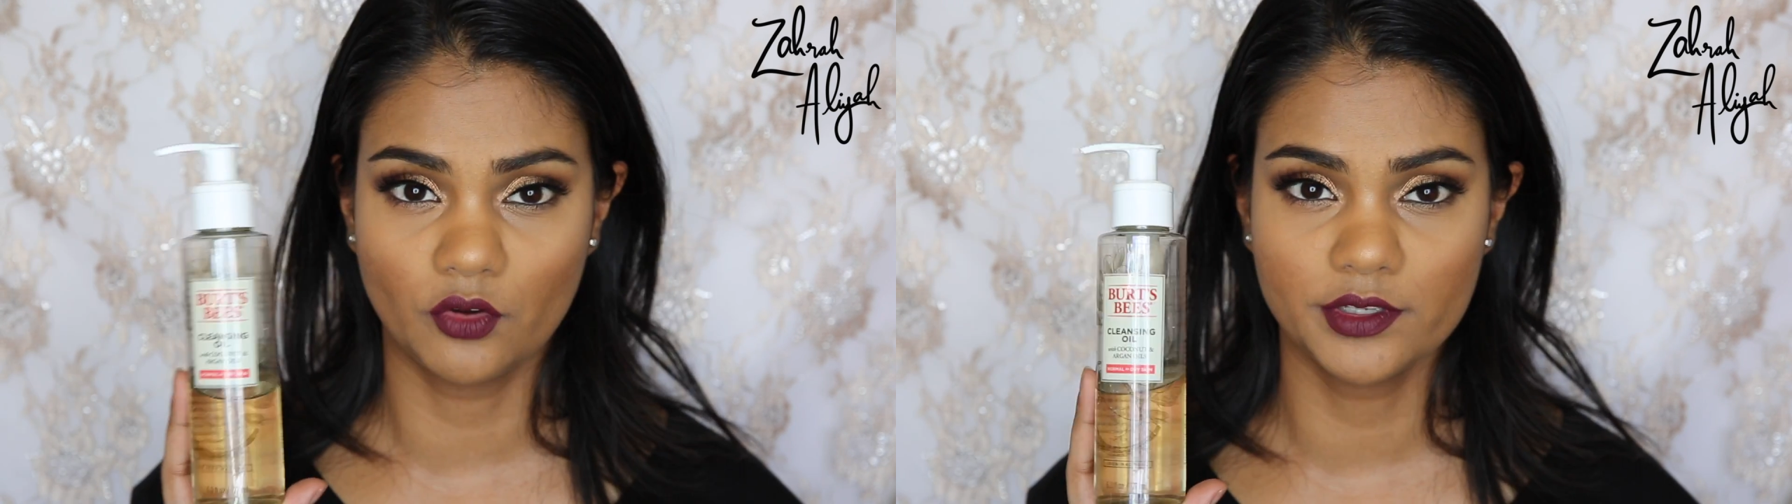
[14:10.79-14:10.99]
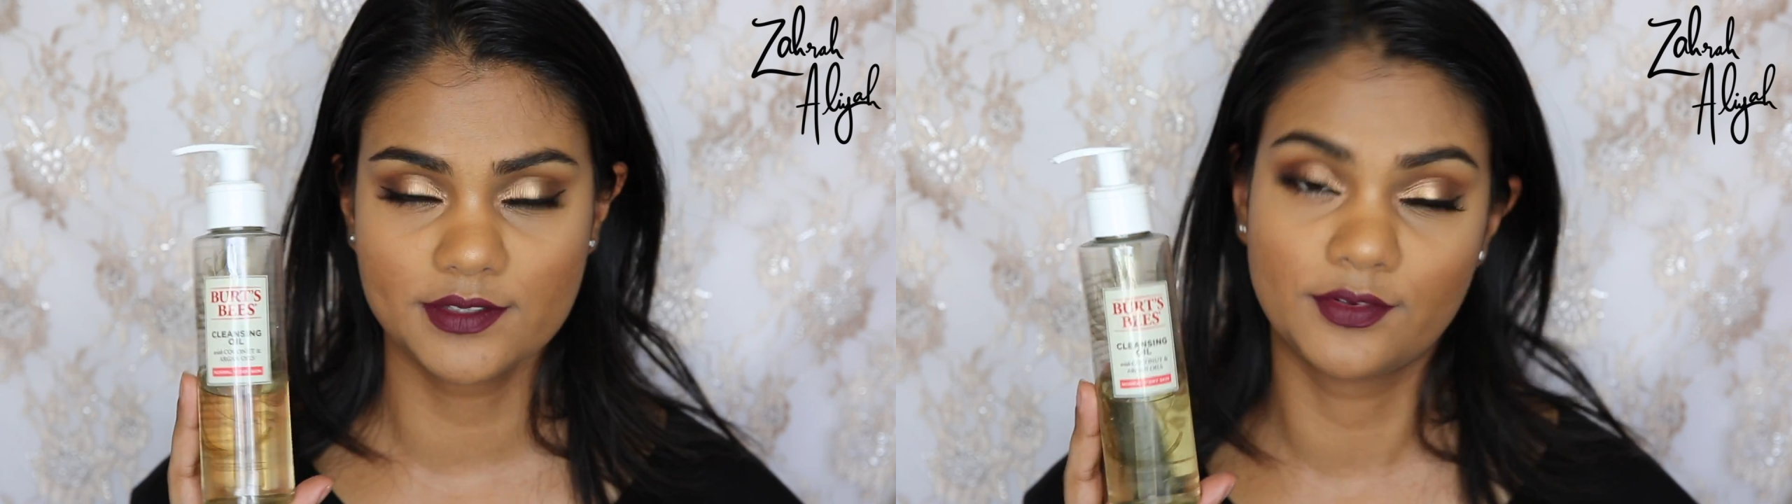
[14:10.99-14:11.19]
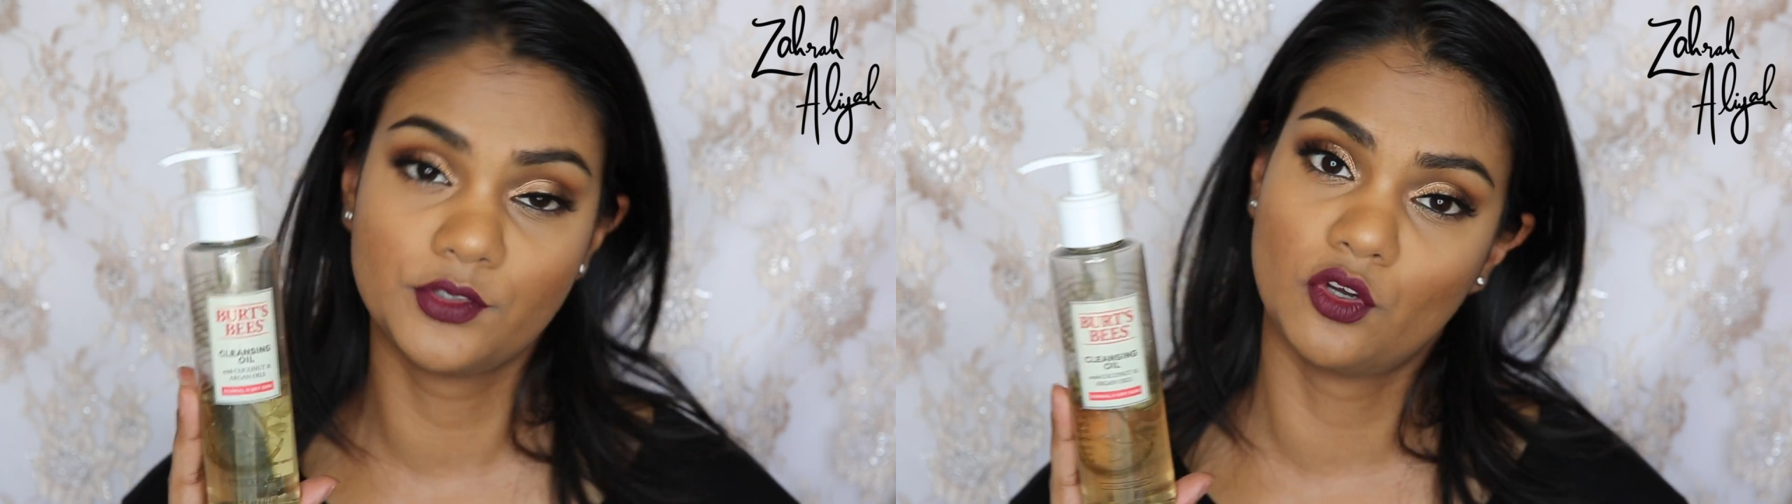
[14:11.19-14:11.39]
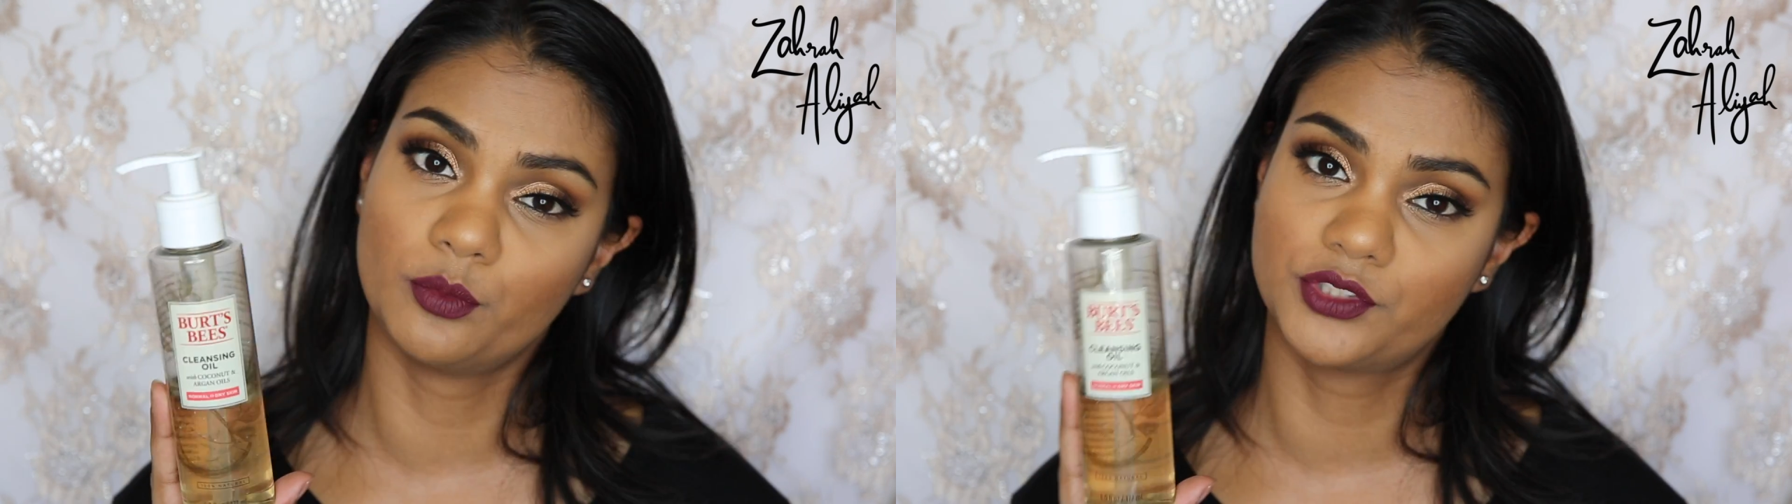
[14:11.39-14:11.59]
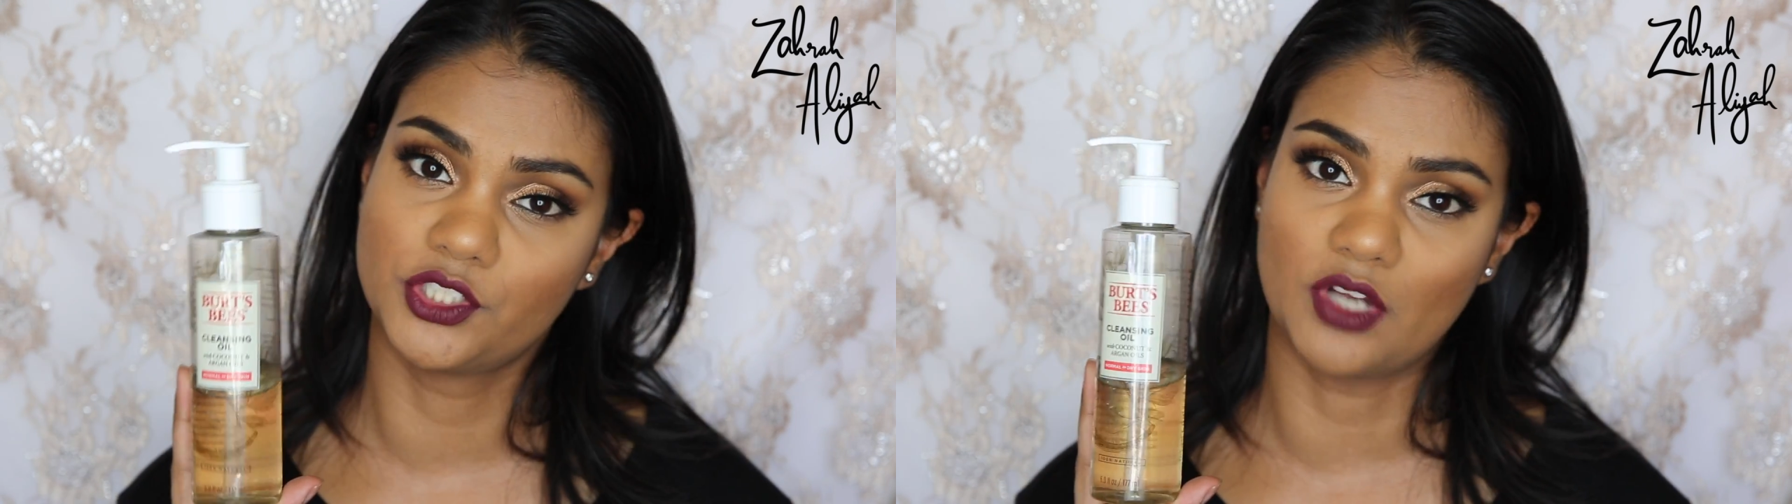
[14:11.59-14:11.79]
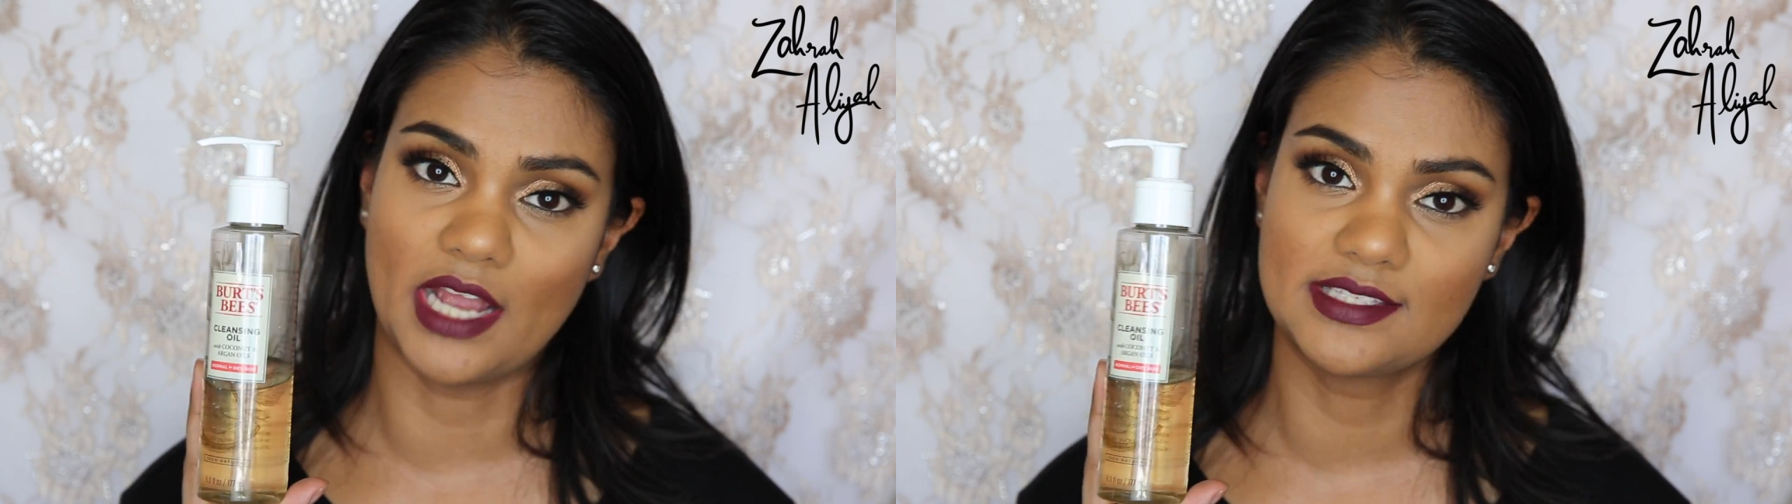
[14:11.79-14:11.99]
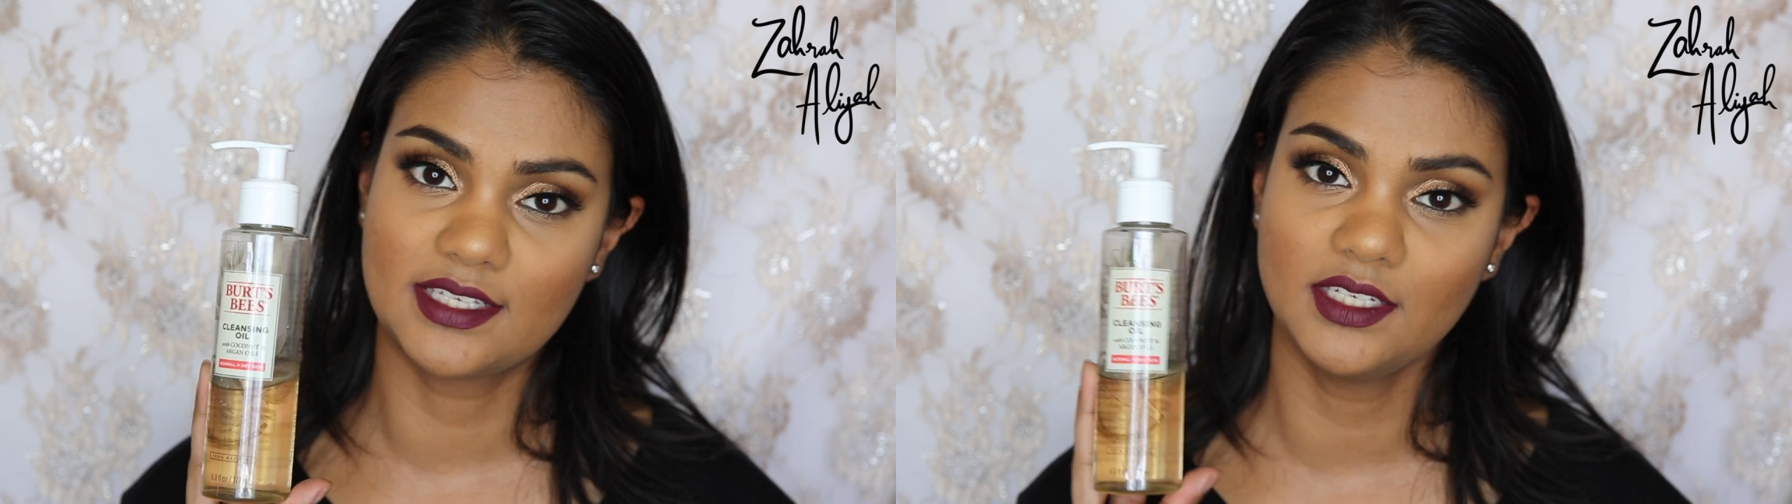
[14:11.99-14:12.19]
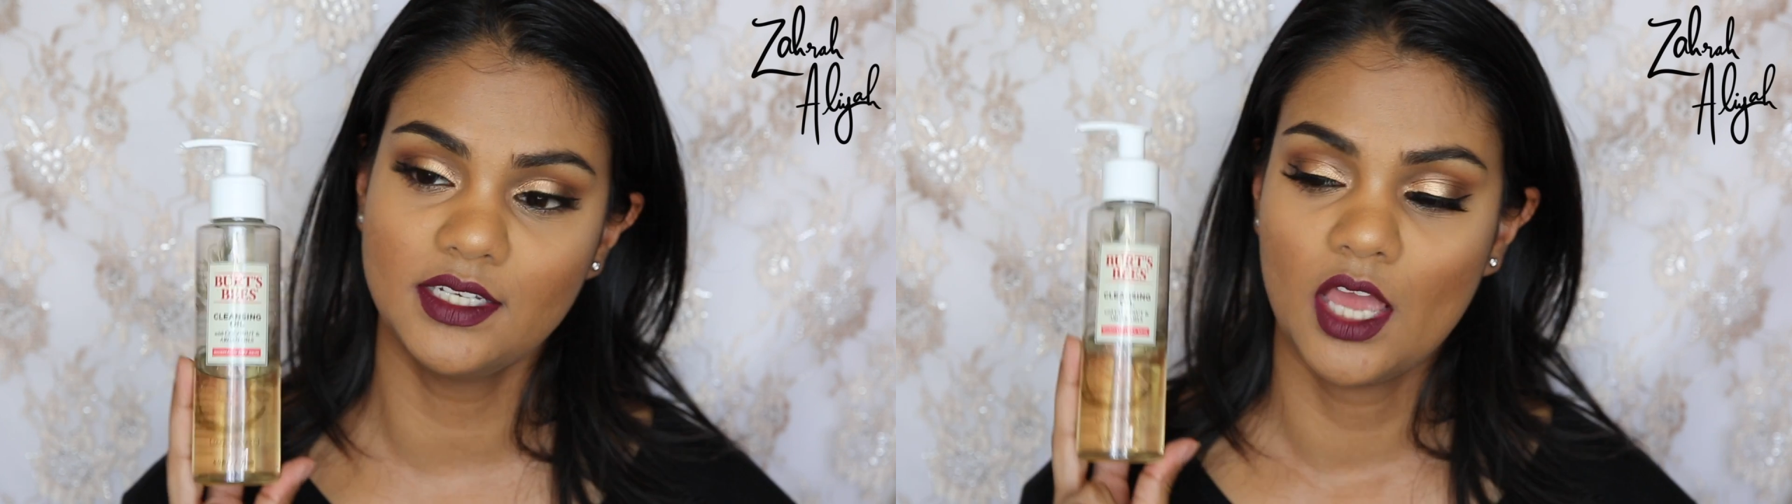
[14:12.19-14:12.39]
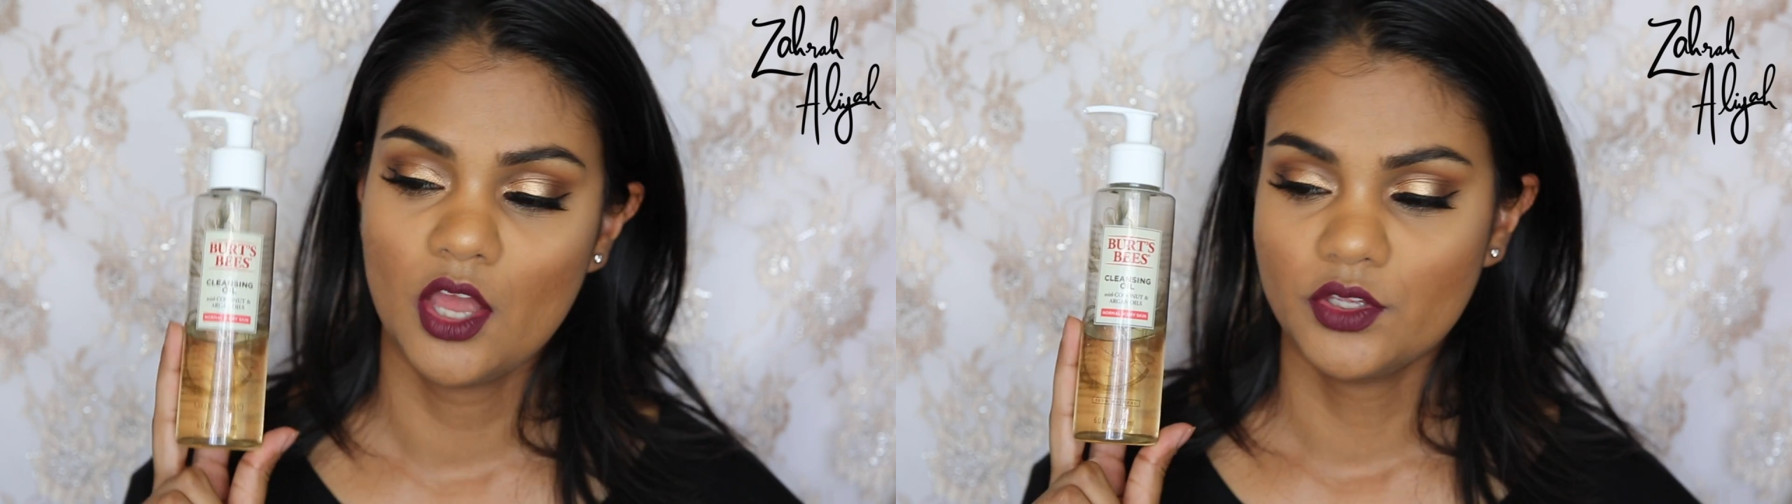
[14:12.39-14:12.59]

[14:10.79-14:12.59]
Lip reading: oils for normal to dry skin.